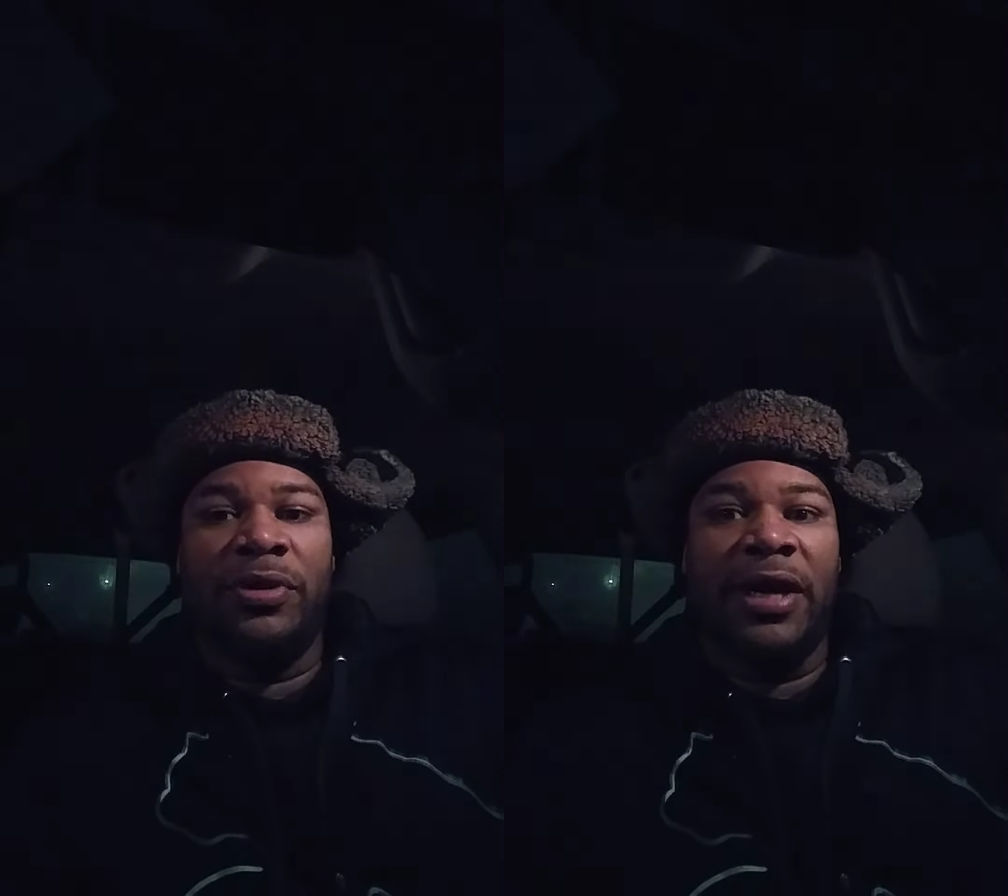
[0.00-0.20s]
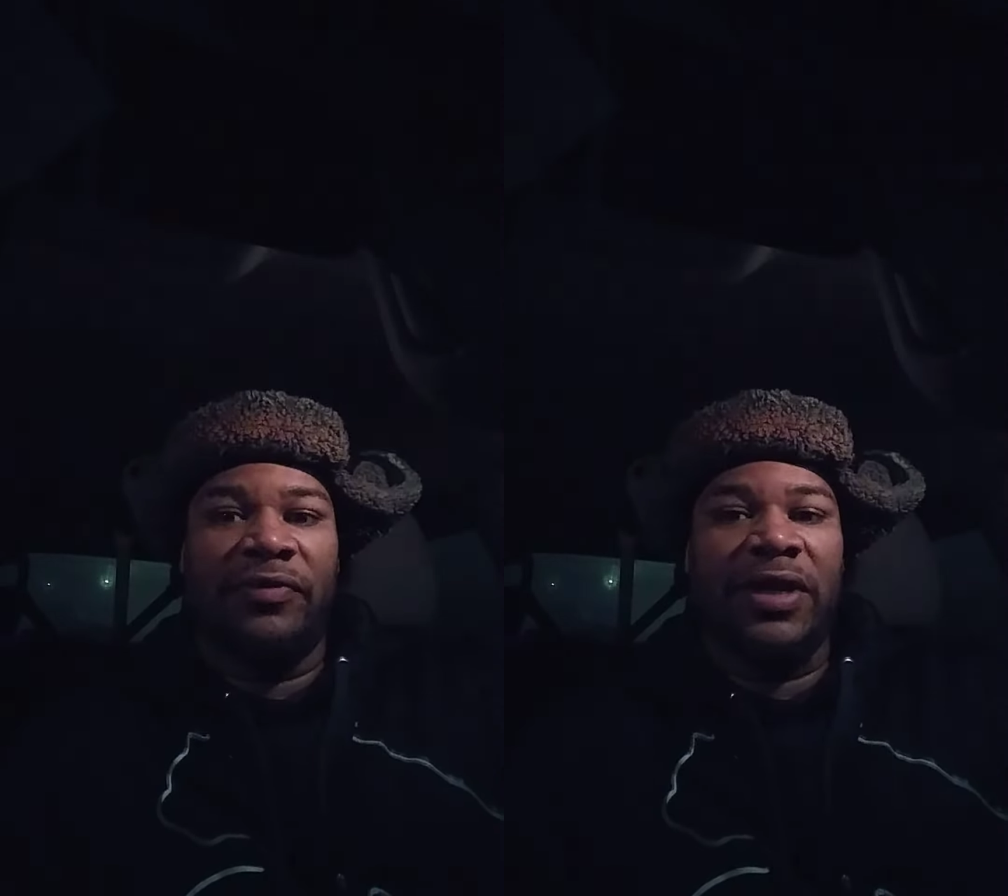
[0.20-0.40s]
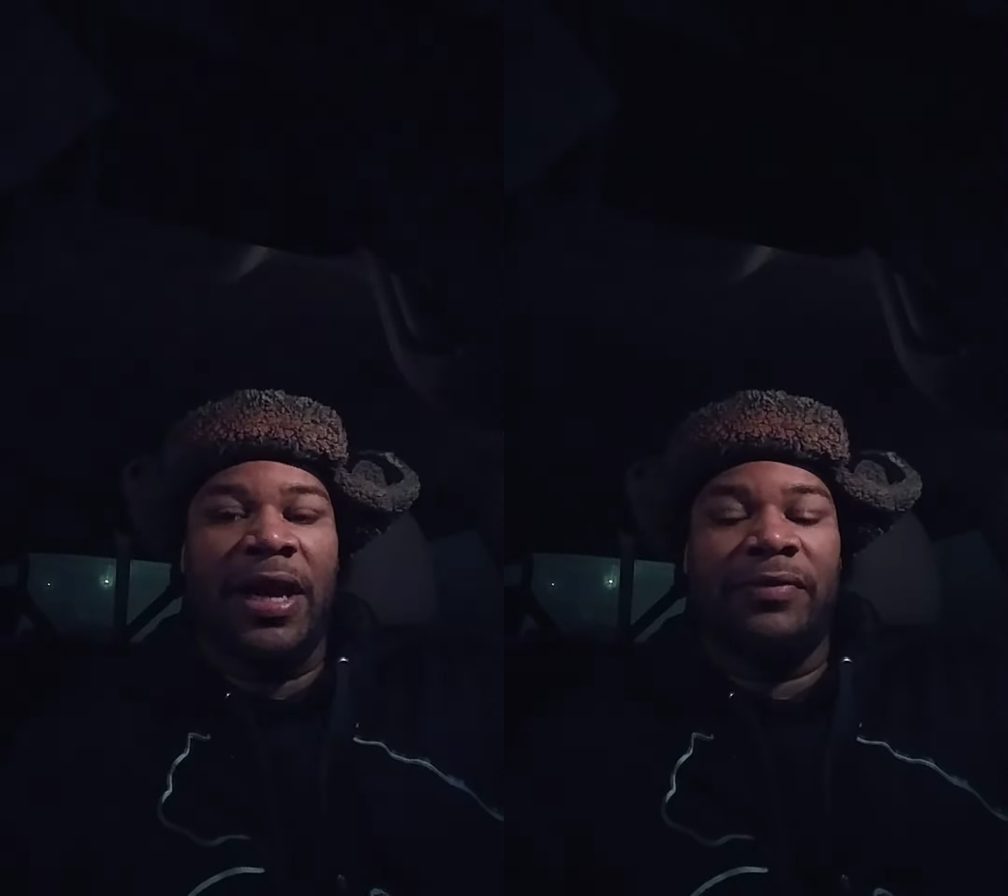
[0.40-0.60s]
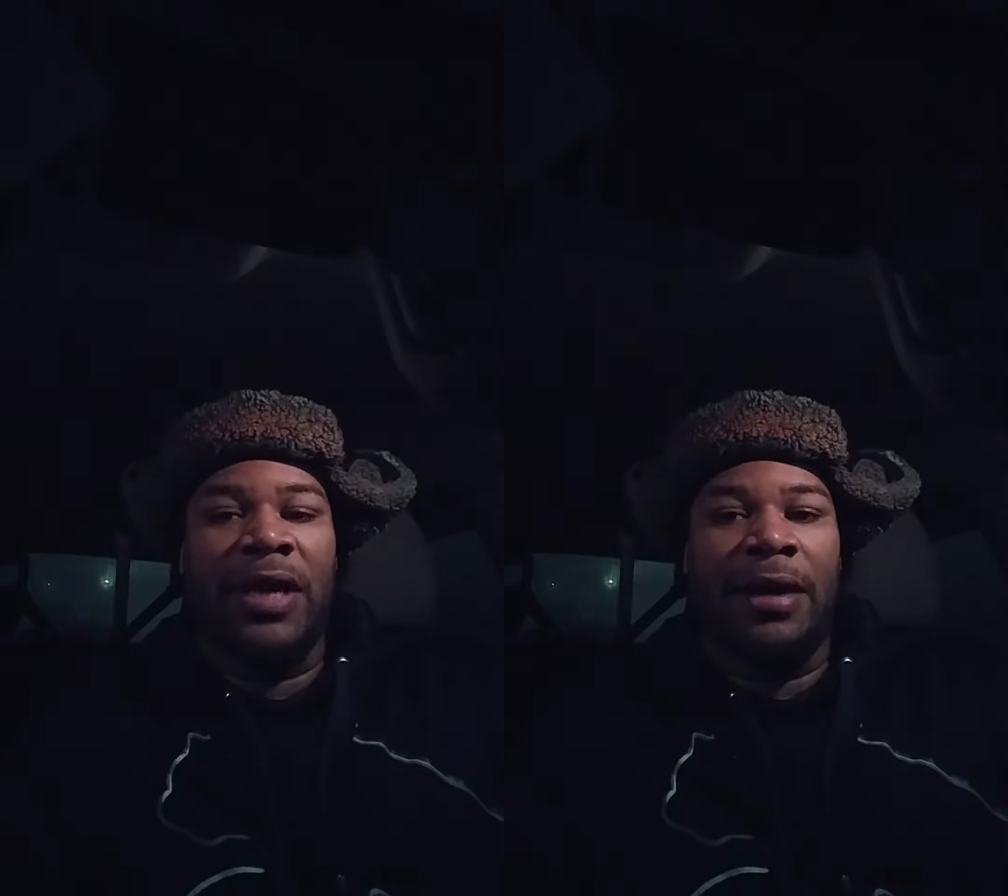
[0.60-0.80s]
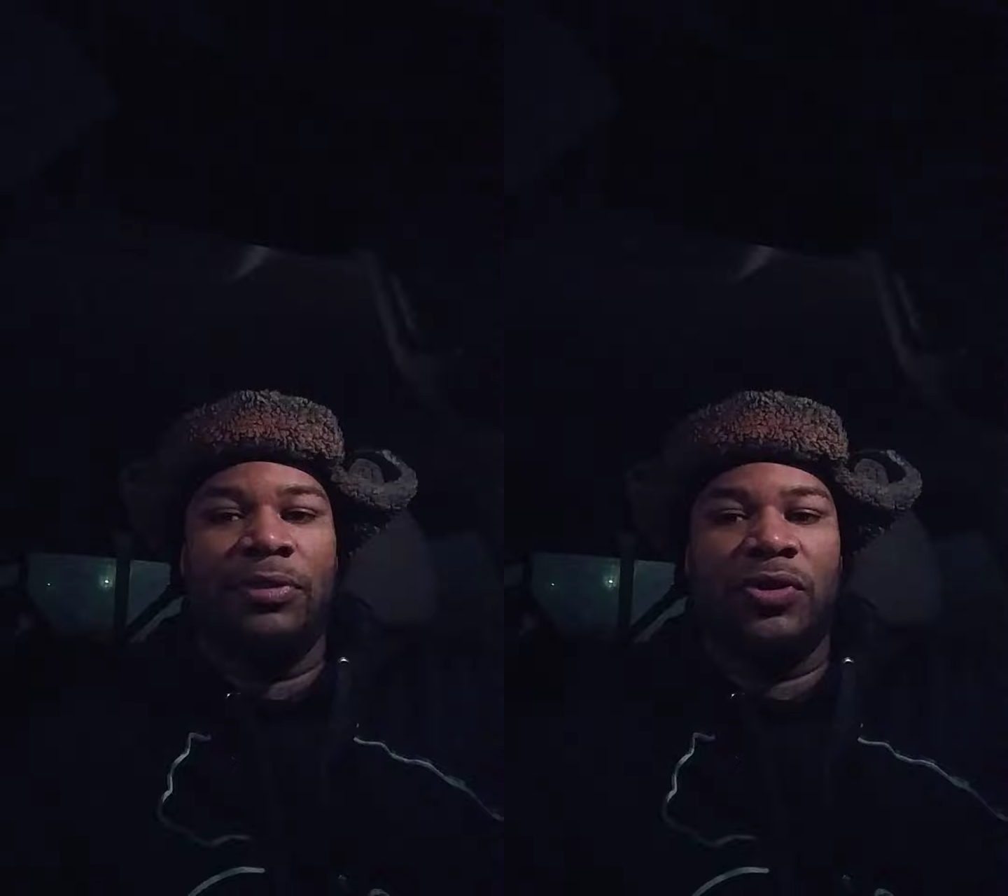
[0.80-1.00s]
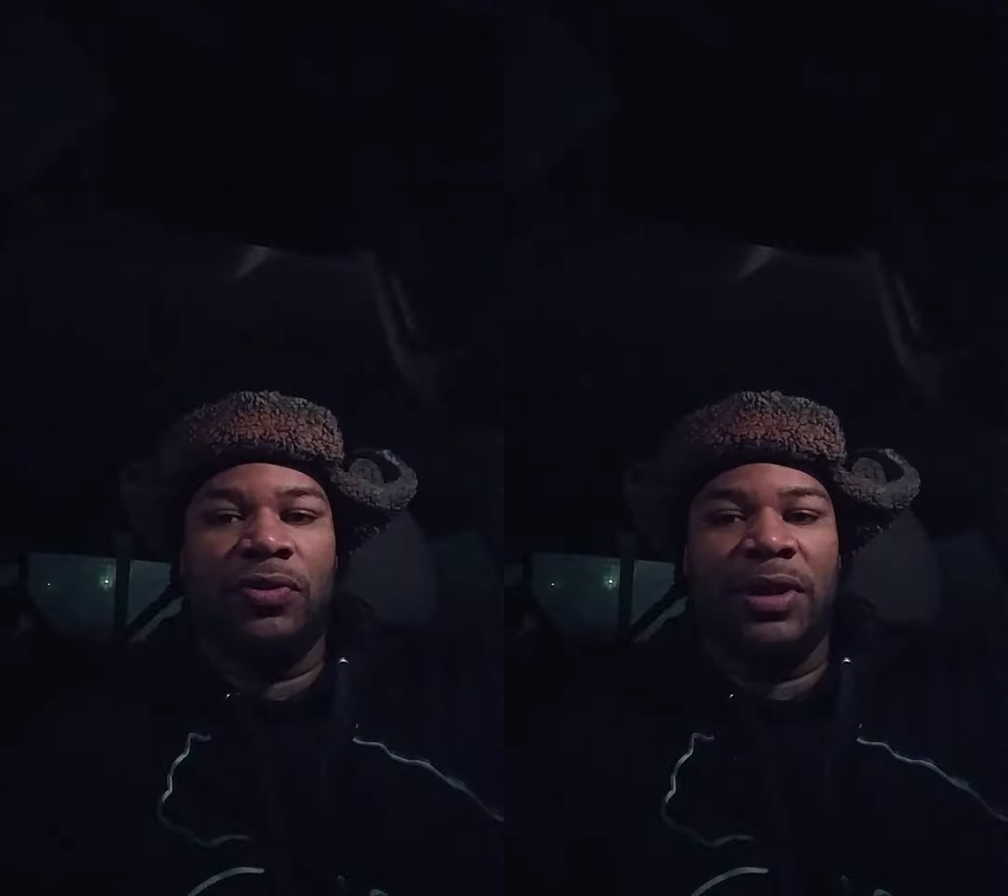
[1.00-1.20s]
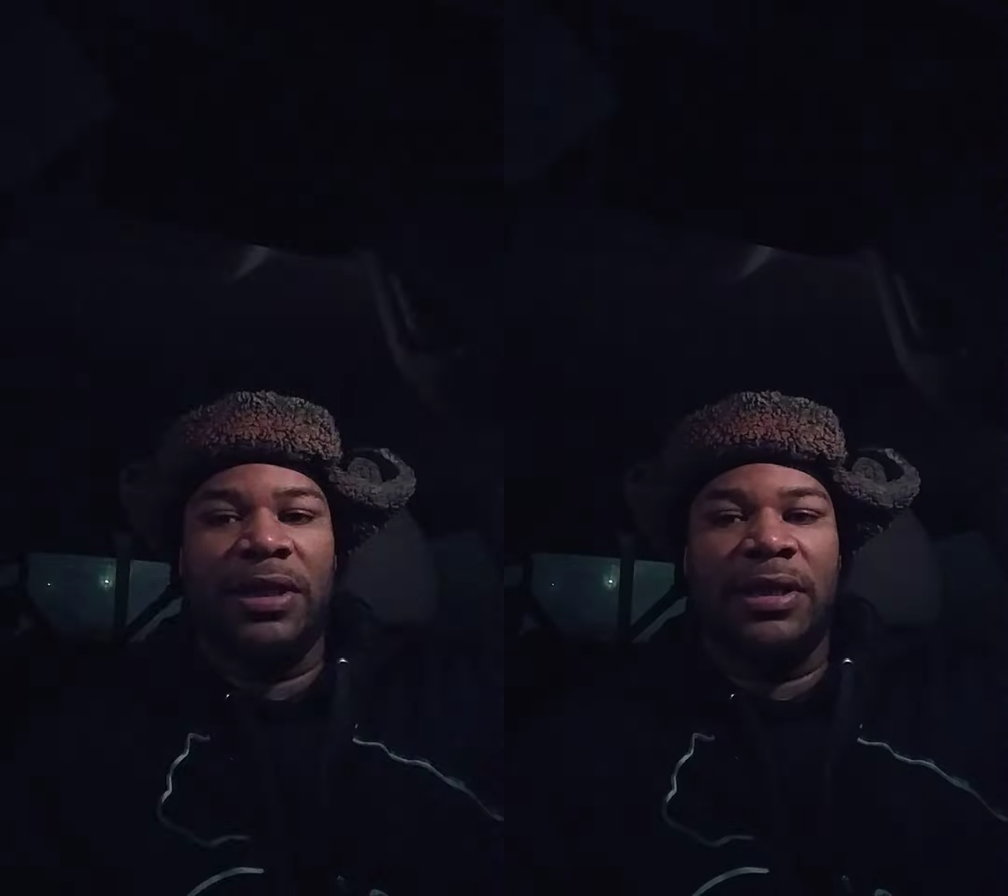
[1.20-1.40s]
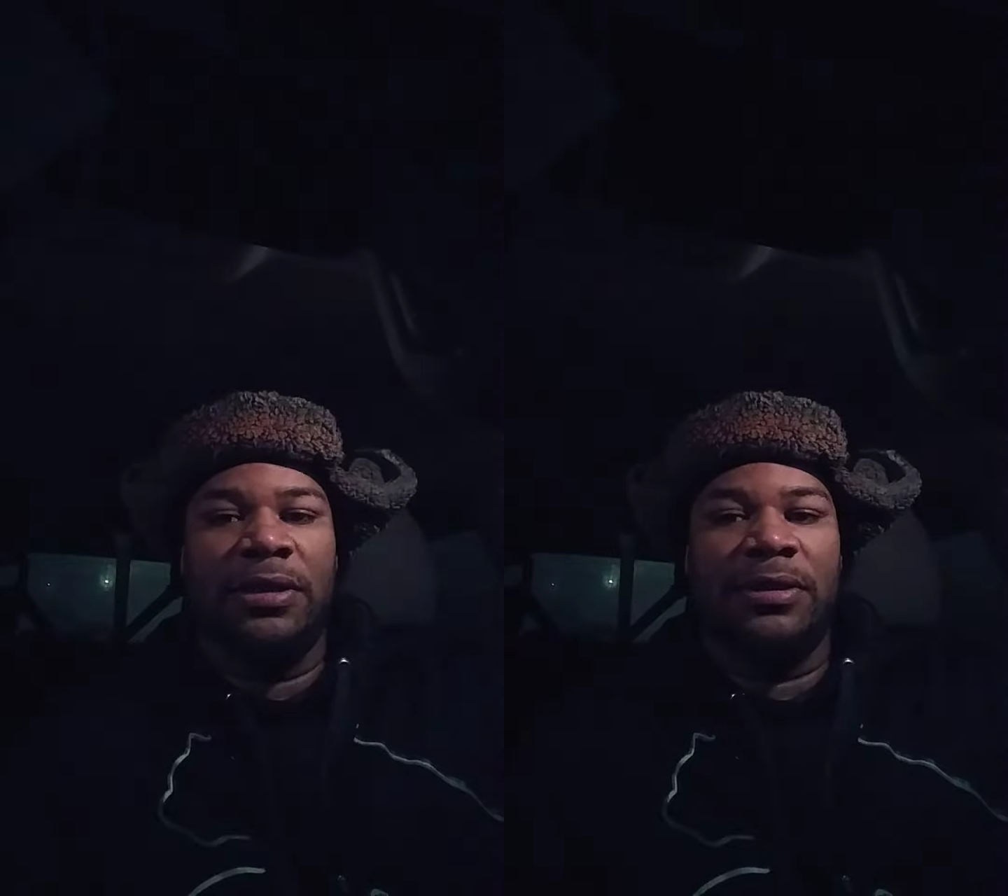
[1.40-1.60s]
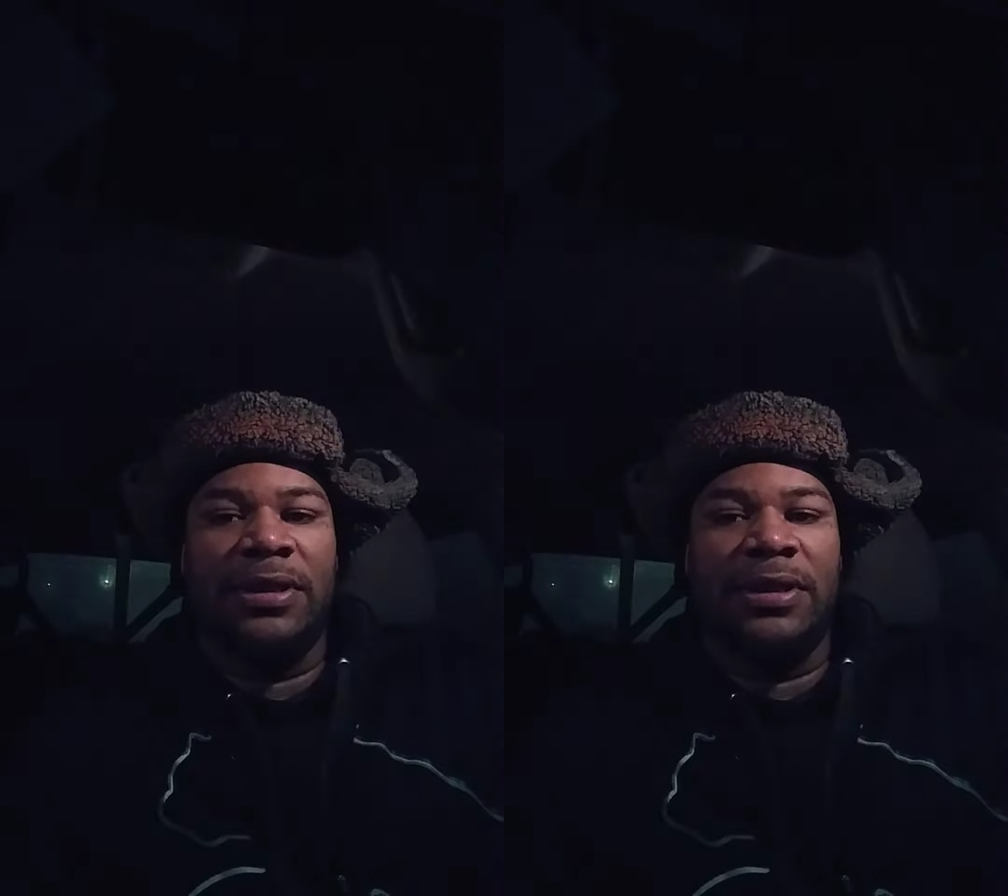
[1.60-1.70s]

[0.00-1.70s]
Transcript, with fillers: definitely have the opportunity